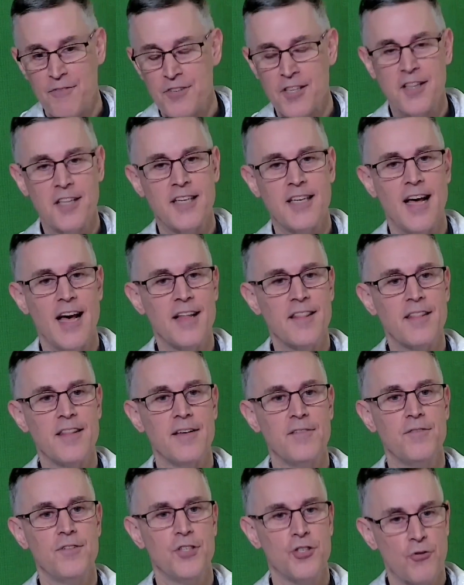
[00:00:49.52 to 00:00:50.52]
After the
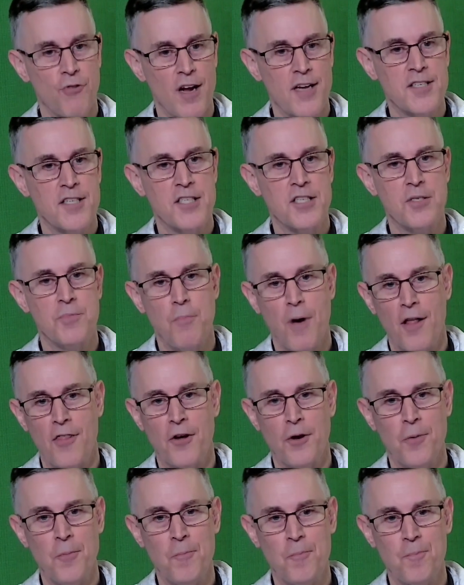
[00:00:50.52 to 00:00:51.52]
death of Therese's
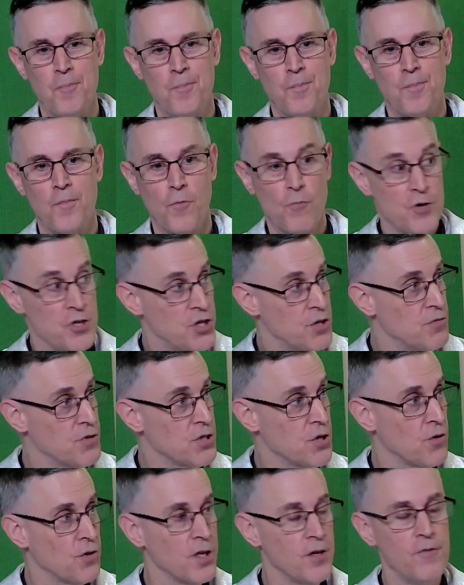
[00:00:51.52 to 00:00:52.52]
mother, when
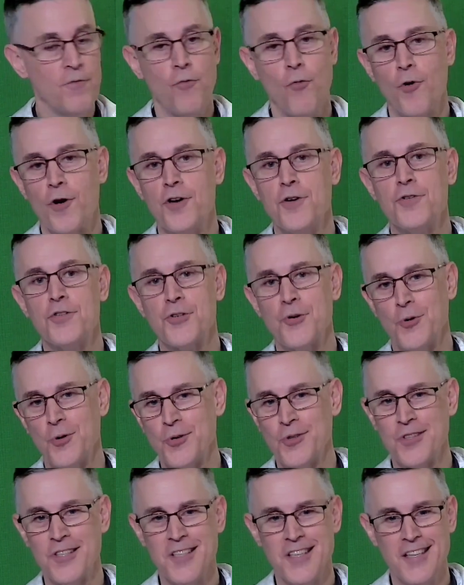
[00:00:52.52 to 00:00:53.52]
she was only four years
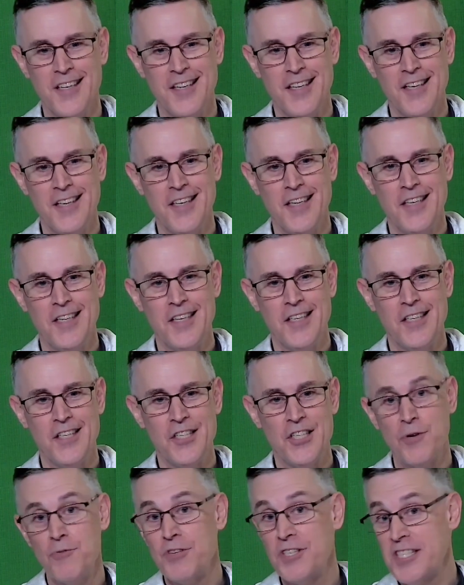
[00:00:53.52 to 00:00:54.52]
old,
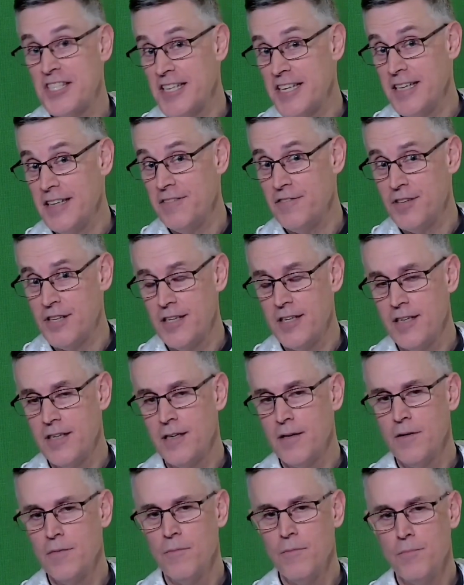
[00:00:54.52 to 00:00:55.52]
she received
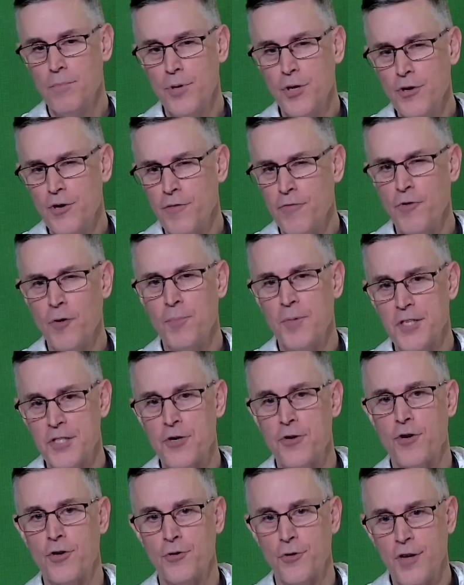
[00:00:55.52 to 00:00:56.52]
beautiful
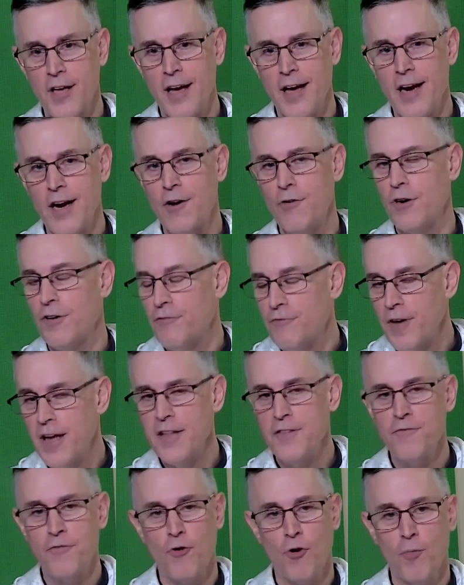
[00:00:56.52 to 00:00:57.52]
maternal care
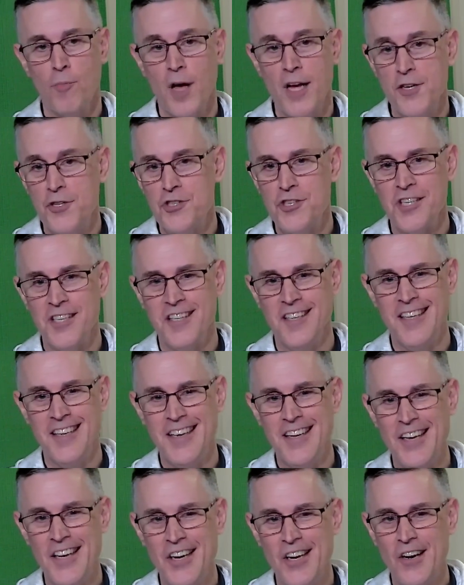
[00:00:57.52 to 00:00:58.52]
and faith
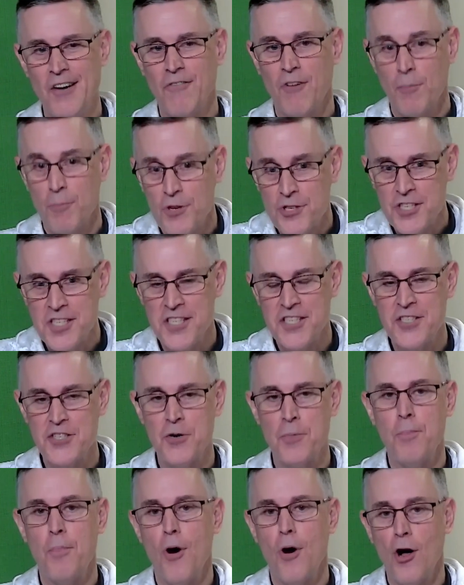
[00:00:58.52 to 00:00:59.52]
formation from her
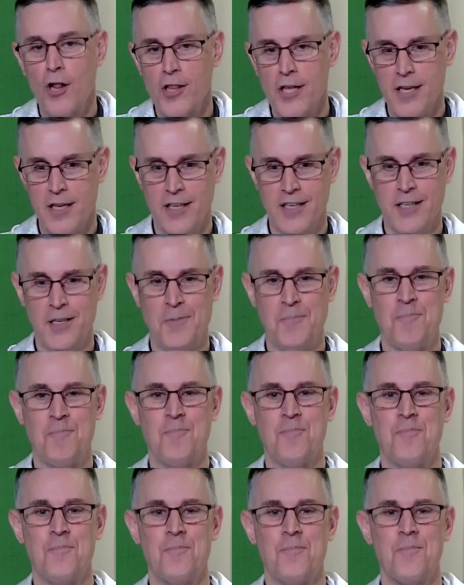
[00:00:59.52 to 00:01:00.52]
sister Pauline.
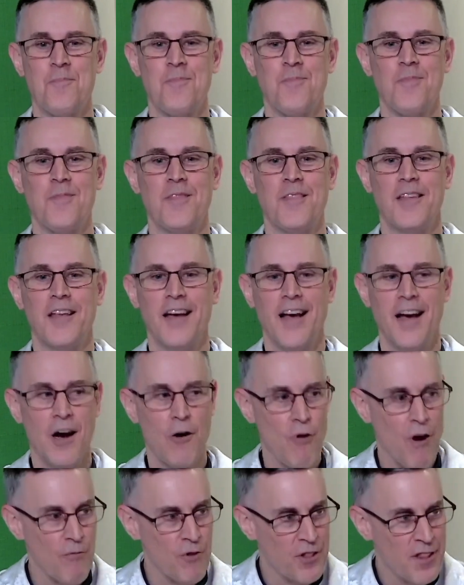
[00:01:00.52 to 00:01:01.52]

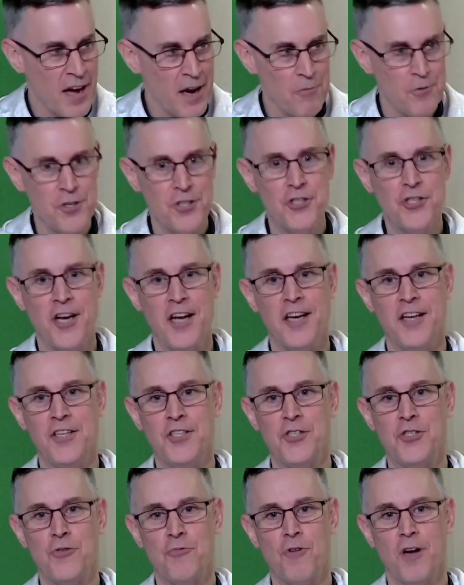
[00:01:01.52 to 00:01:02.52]
However, that would
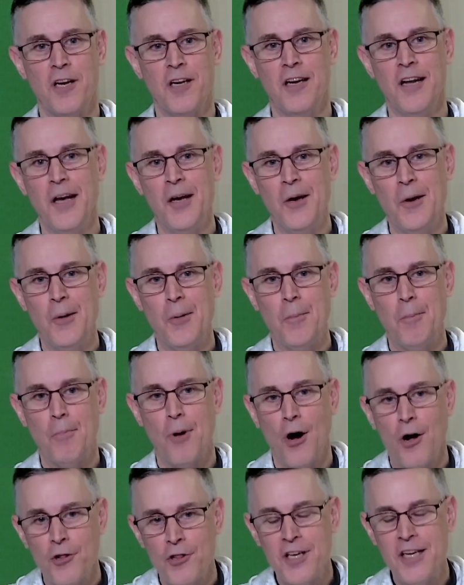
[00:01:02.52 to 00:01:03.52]
change when
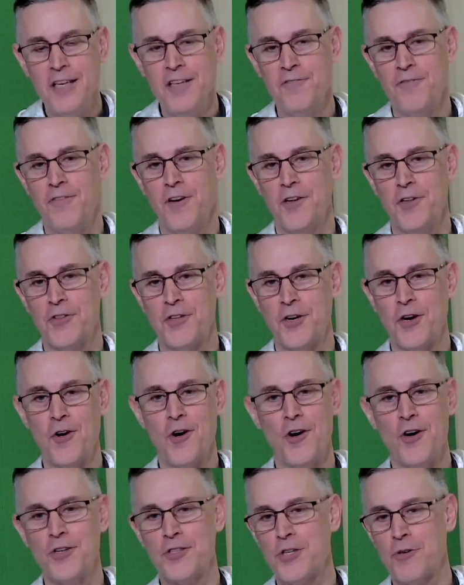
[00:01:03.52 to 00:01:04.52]
Pauline felt
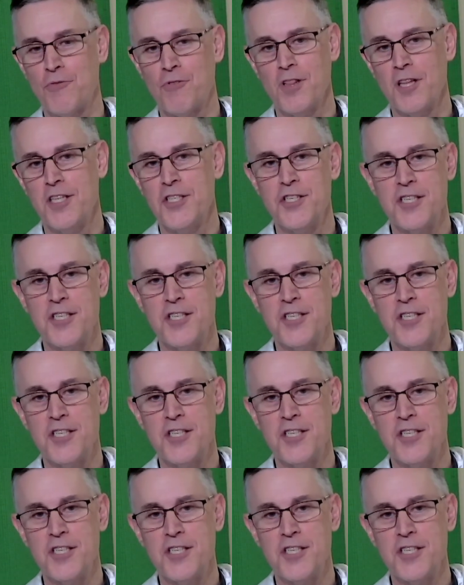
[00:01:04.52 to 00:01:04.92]
the call to